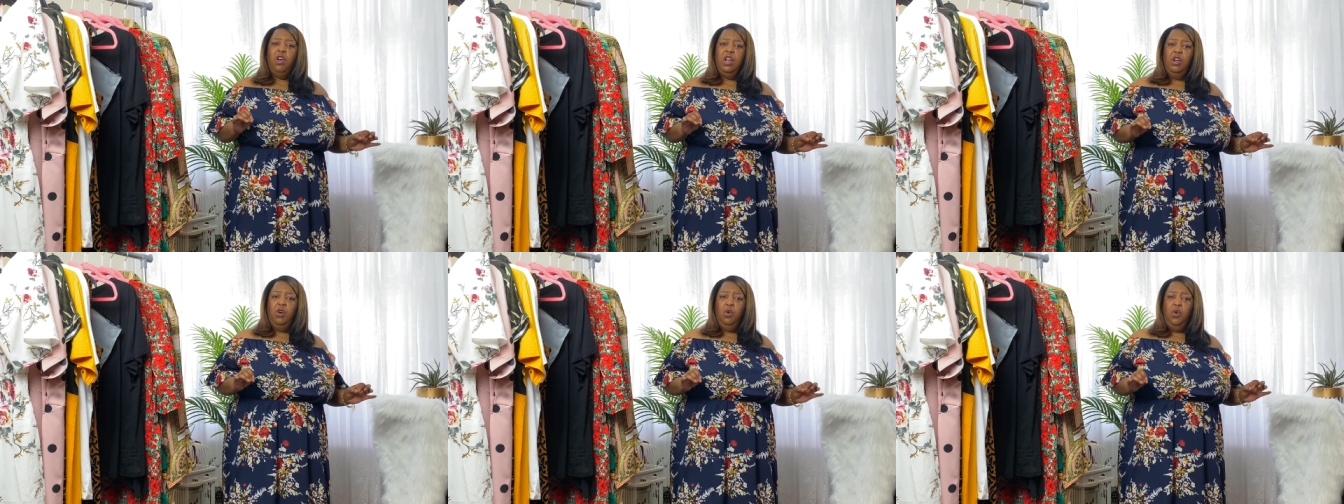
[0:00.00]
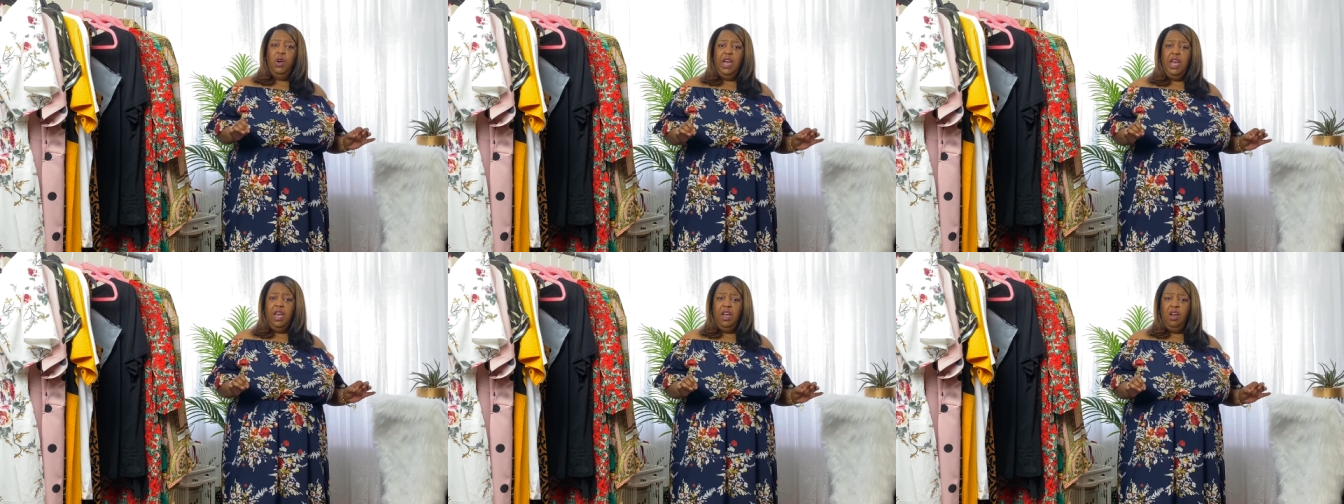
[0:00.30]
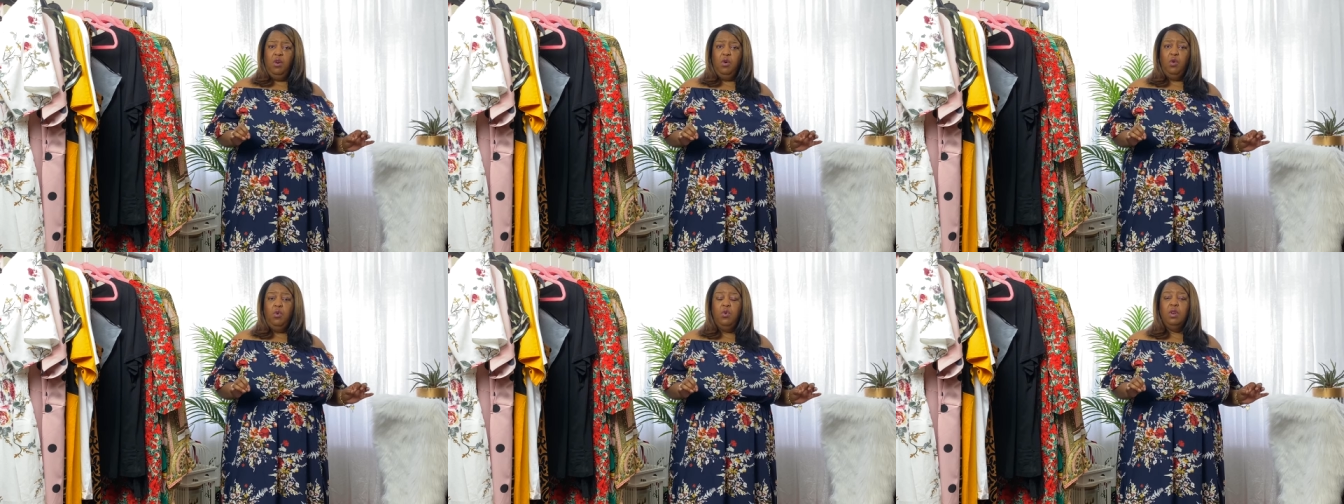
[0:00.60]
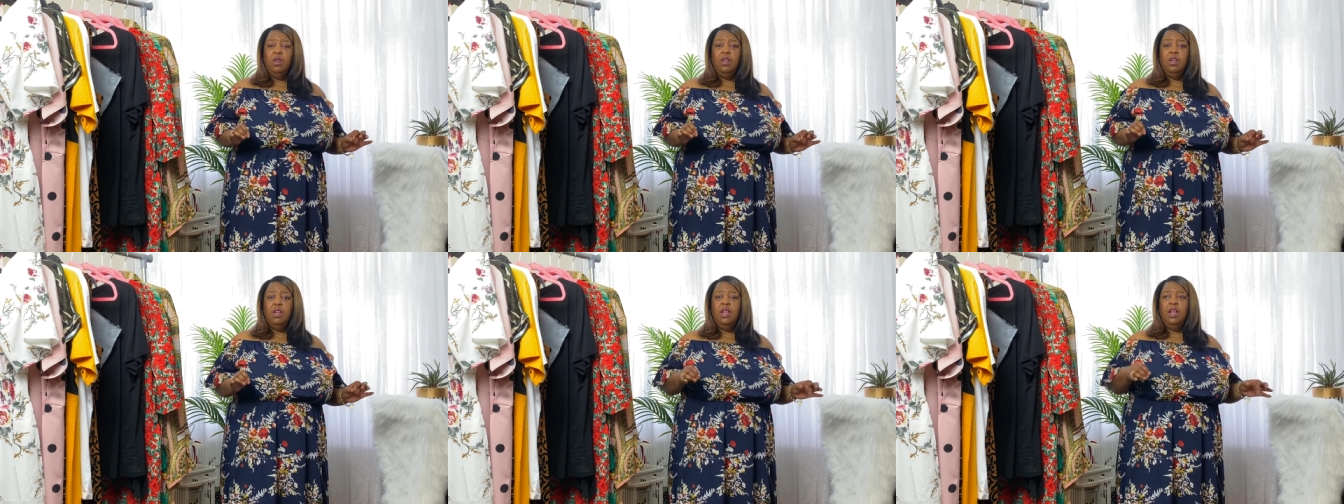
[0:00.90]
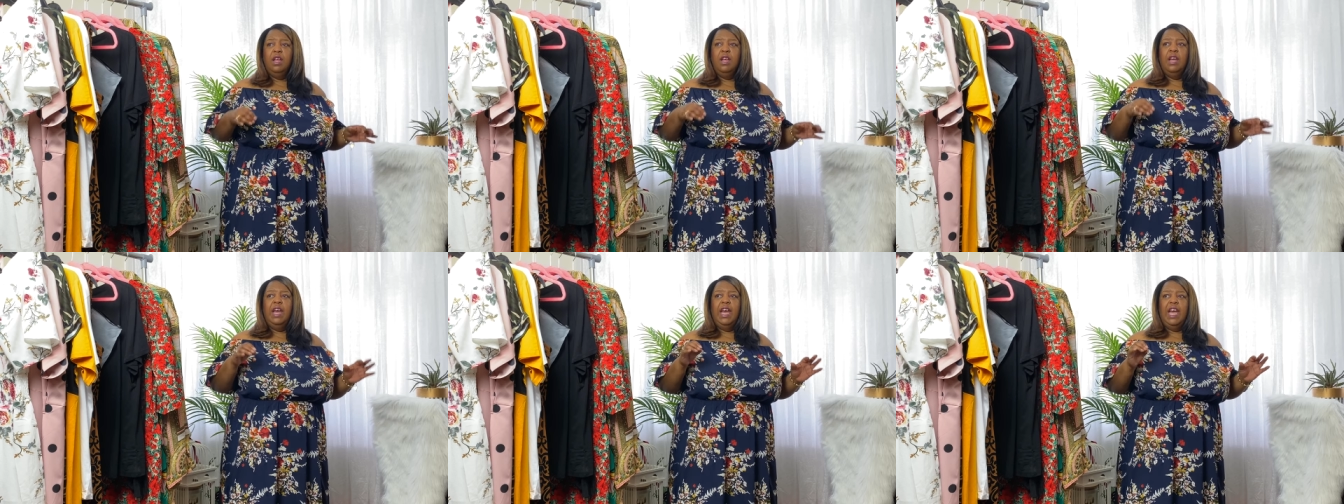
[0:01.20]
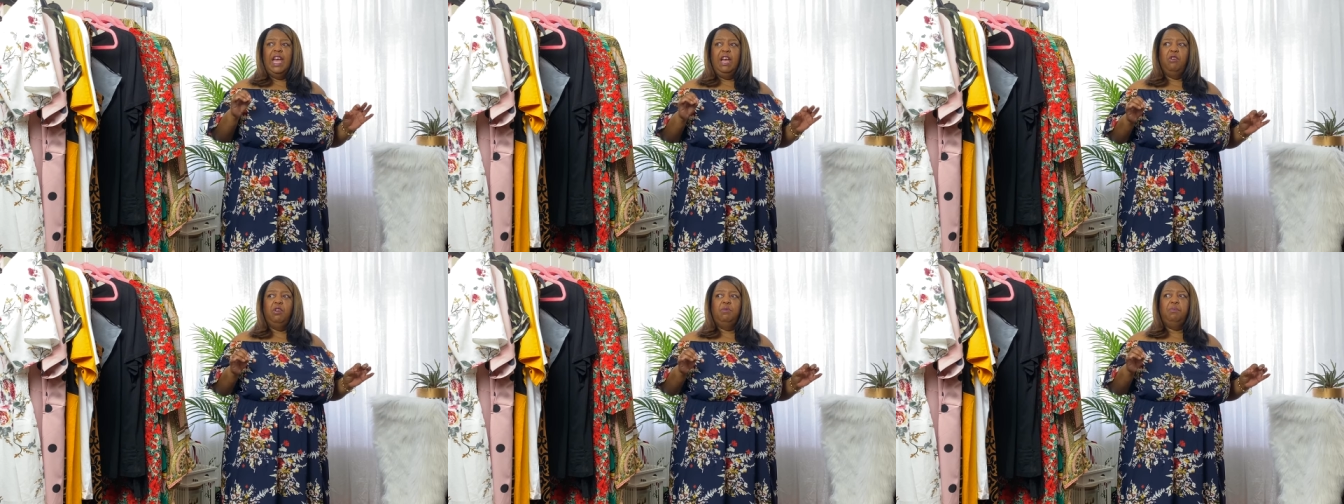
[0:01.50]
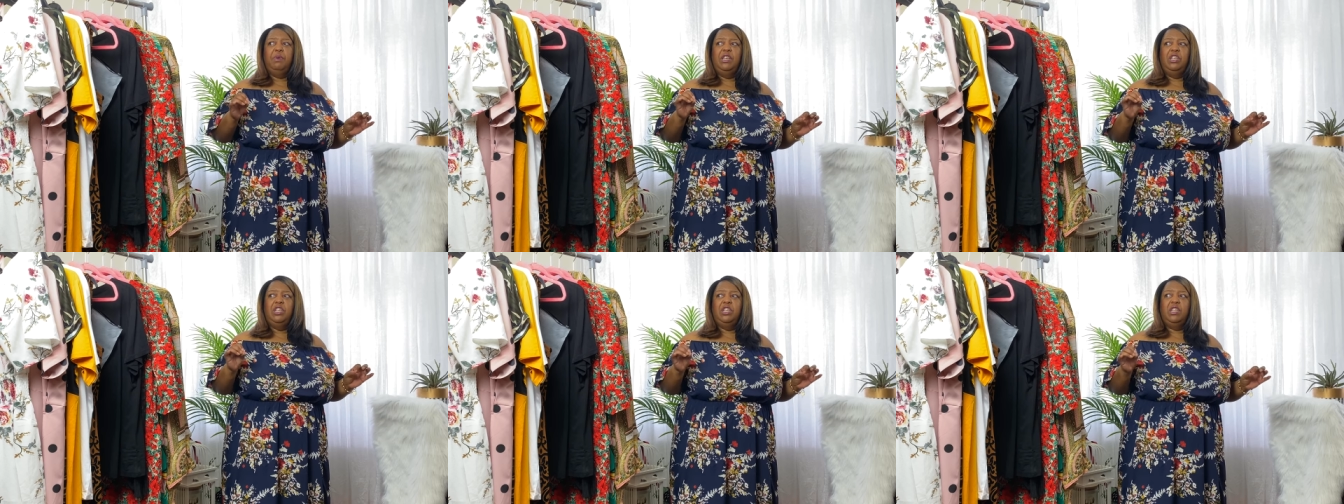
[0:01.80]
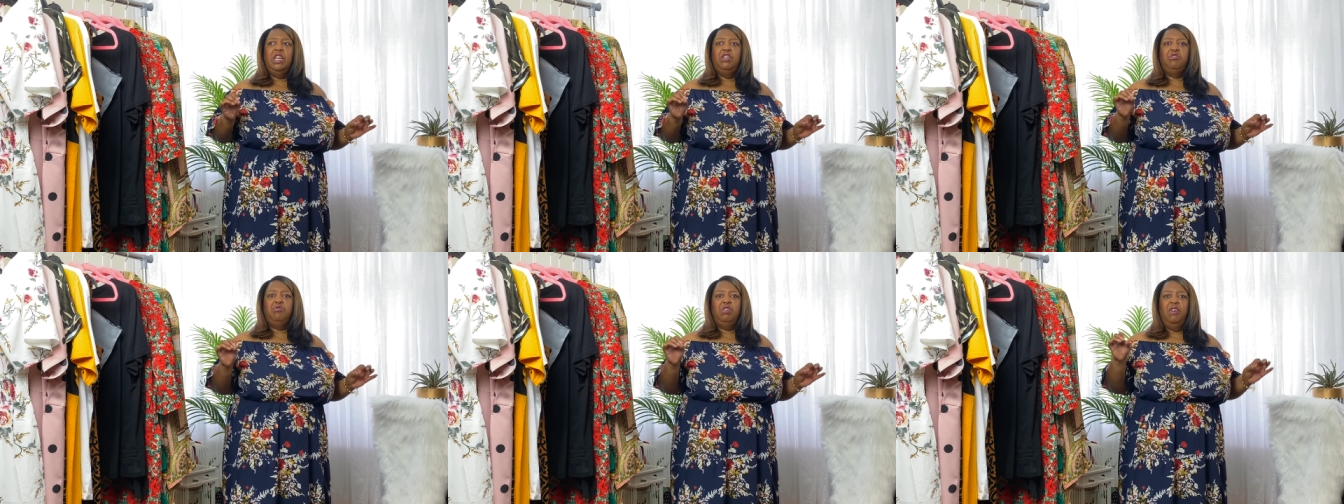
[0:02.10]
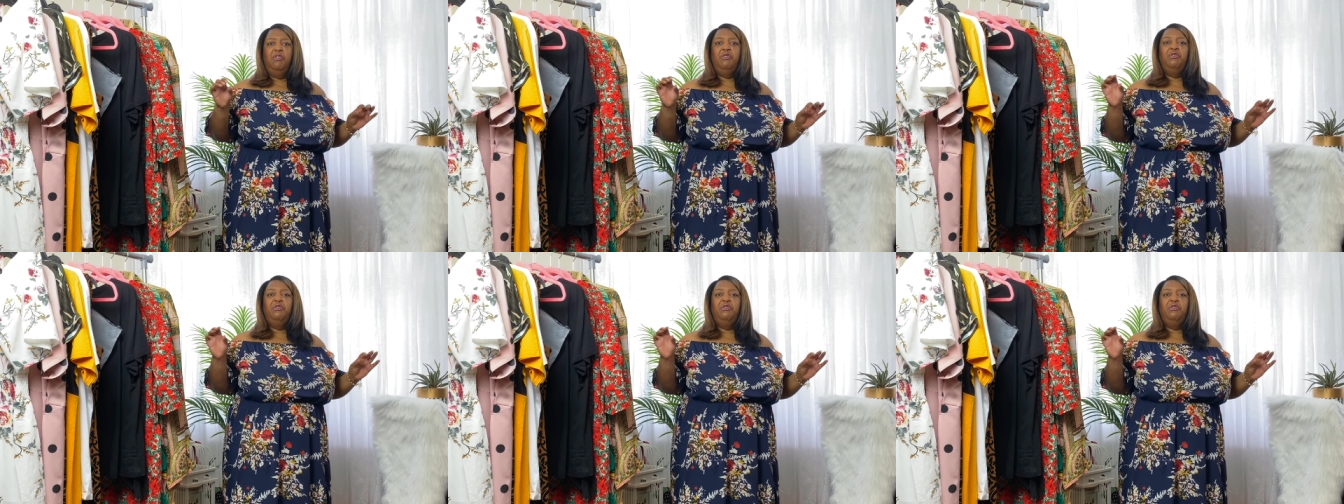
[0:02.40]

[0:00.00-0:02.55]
a little heel, it would be just literally